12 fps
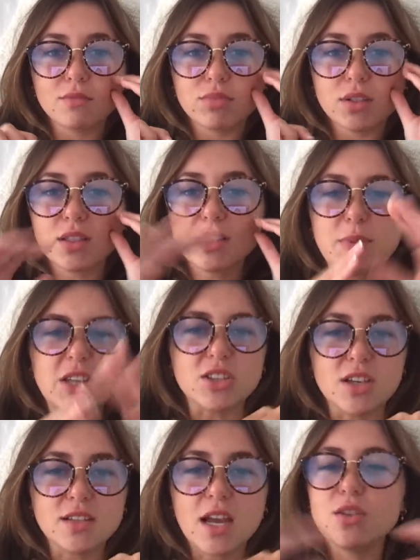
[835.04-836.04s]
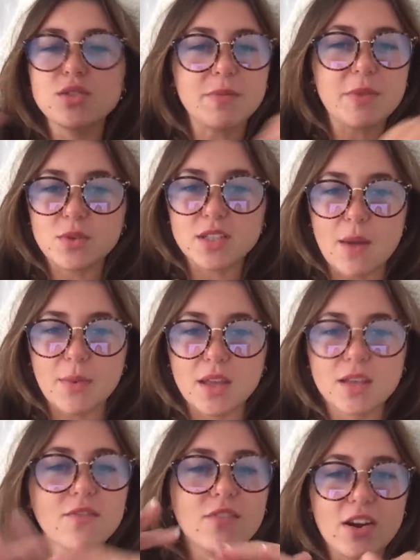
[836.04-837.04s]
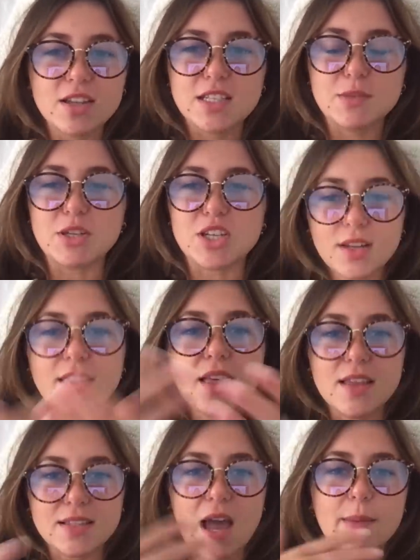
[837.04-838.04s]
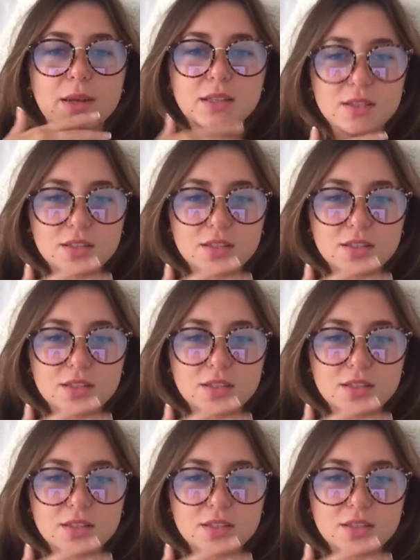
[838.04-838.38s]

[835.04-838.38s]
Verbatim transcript: speechless. I knew something was coming. Very suspicious. And then this happens.